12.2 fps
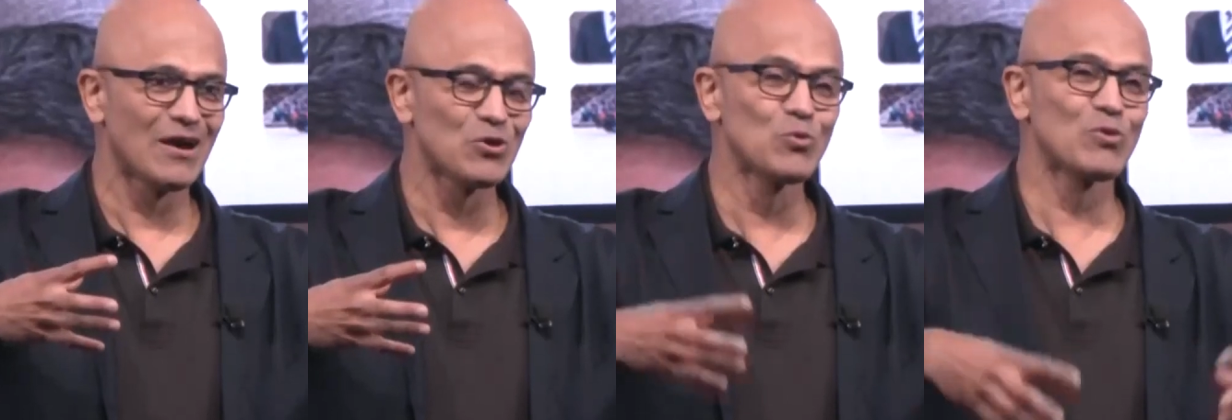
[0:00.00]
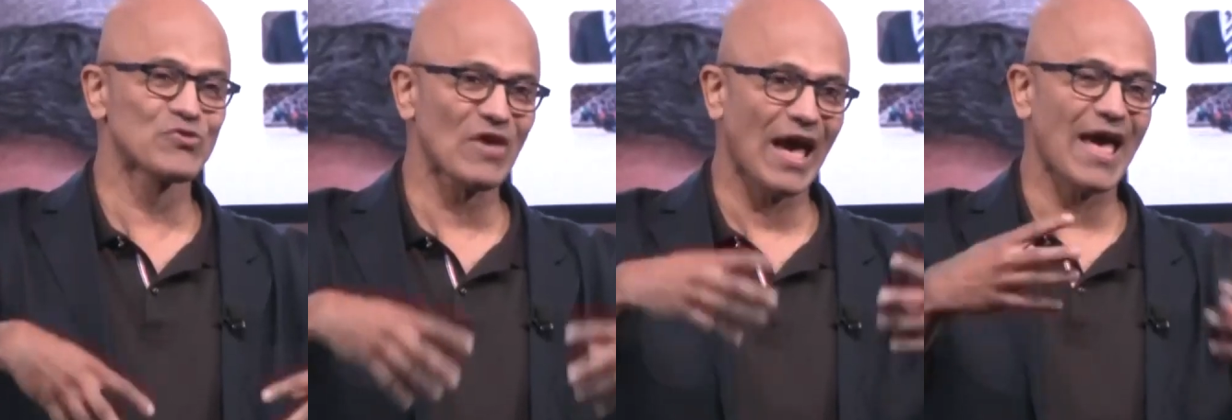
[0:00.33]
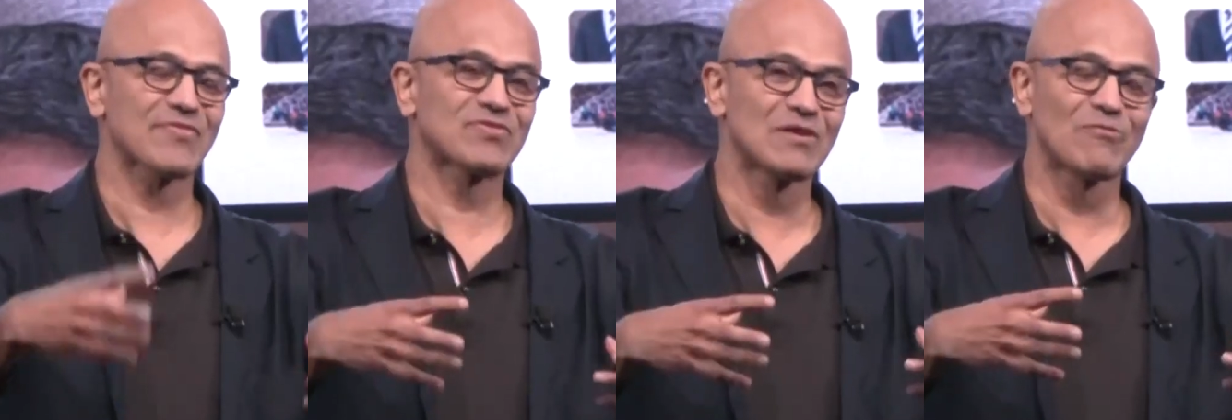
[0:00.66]
who was
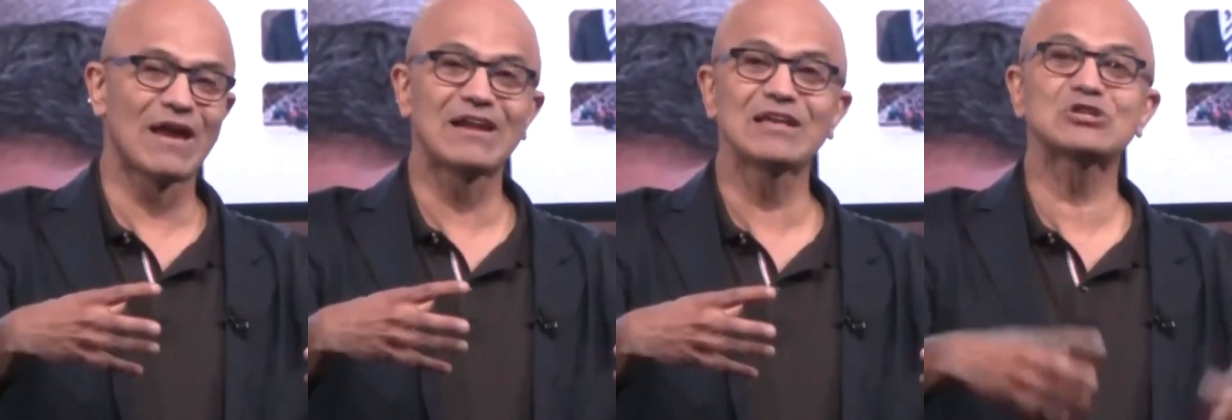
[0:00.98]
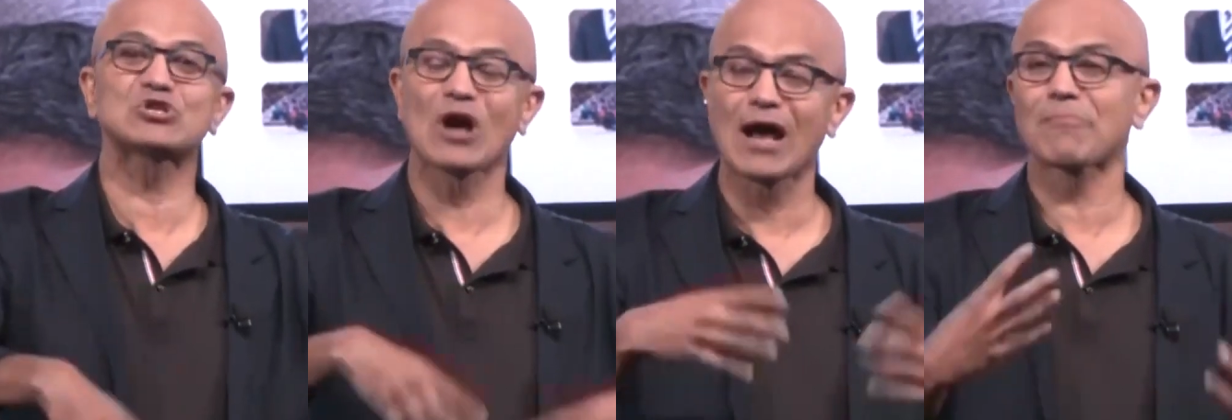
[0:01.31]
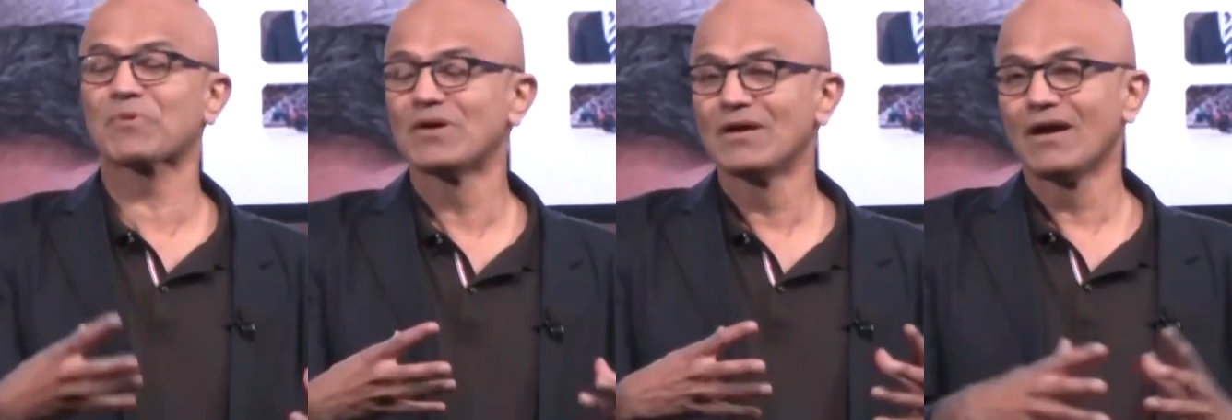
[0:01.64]
at the vending
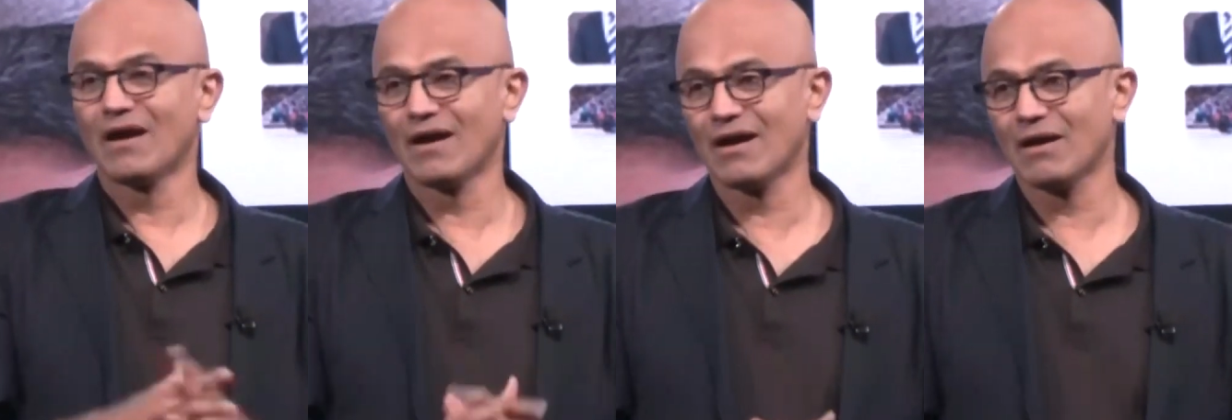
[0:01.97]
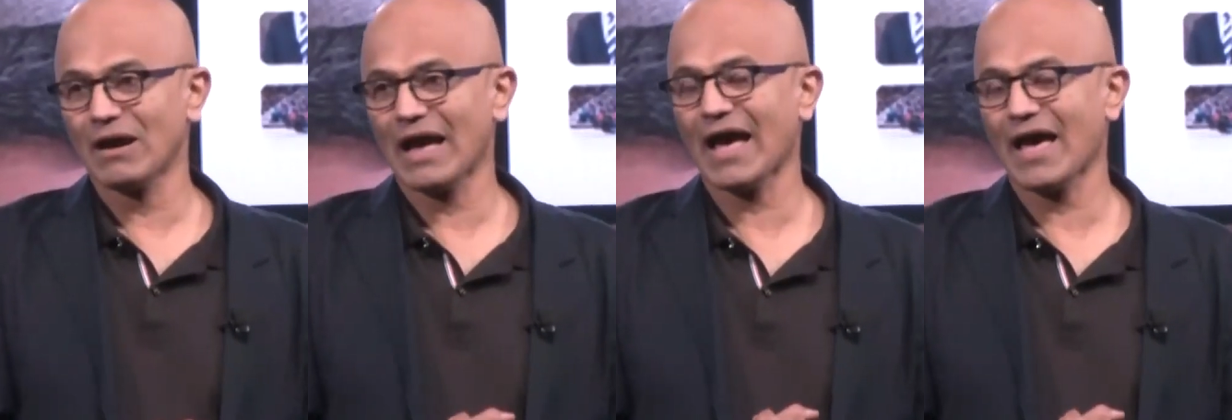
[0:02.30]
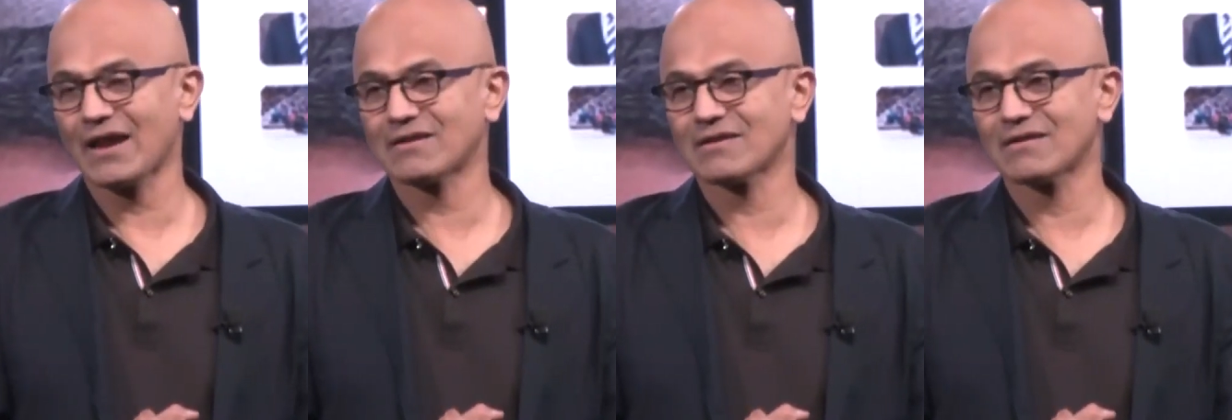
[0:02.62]
shop
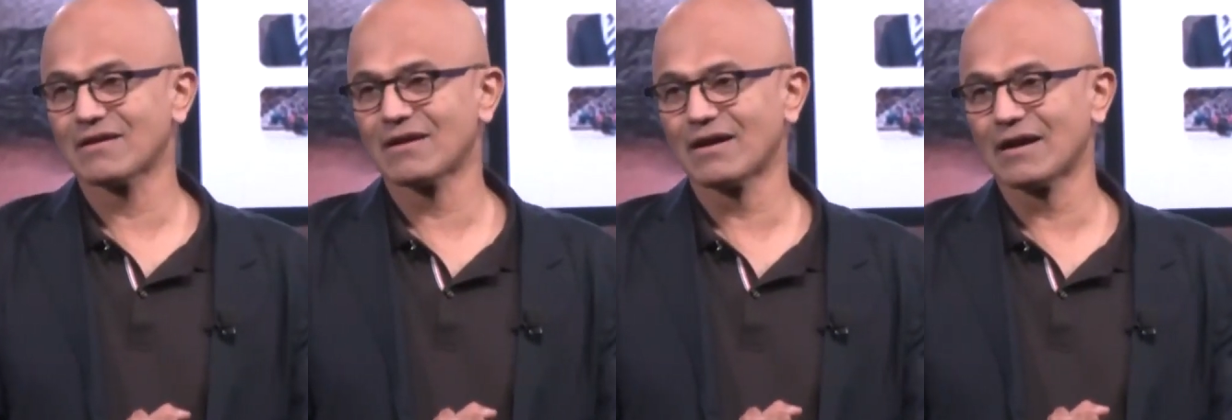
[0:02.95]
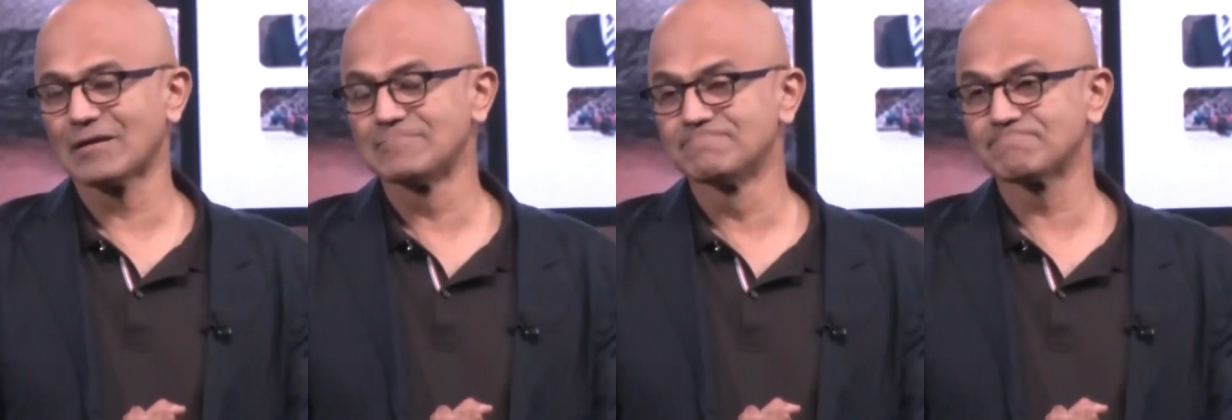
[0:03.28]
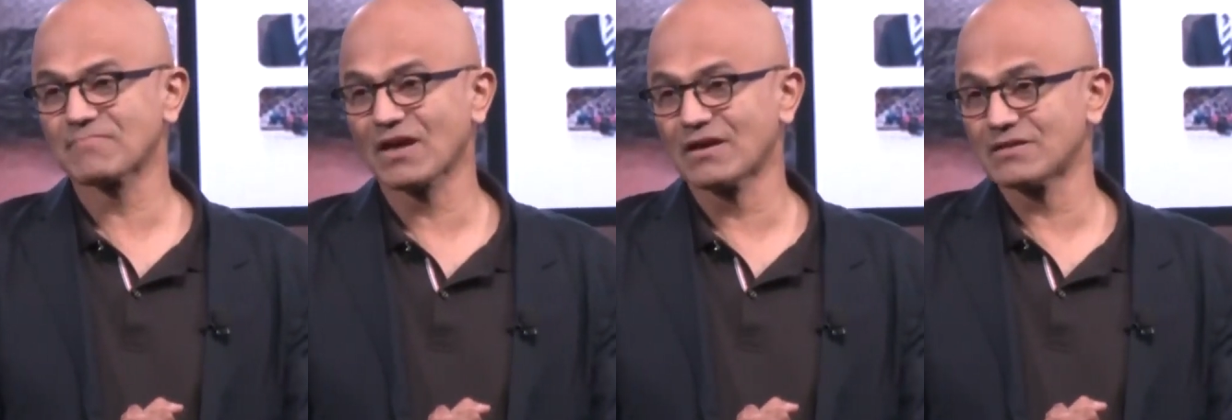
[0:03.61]
had
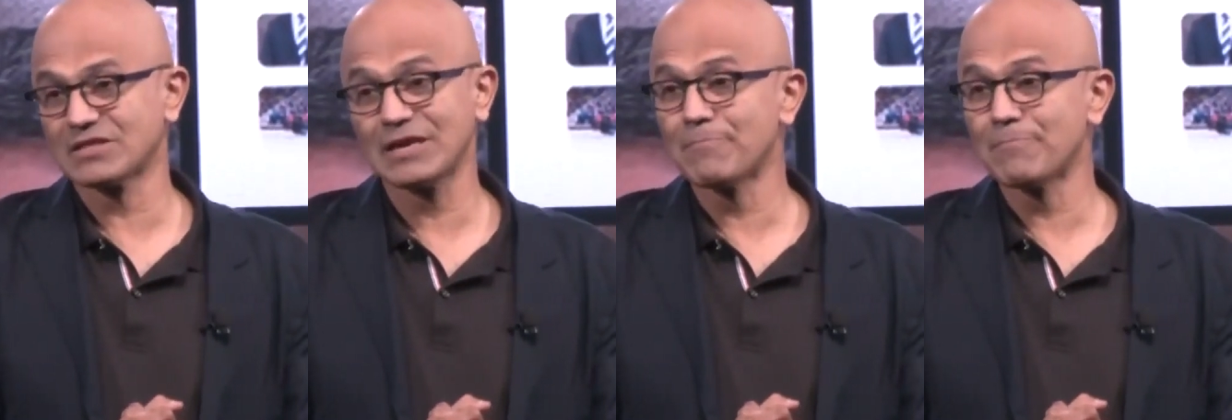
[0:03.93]
the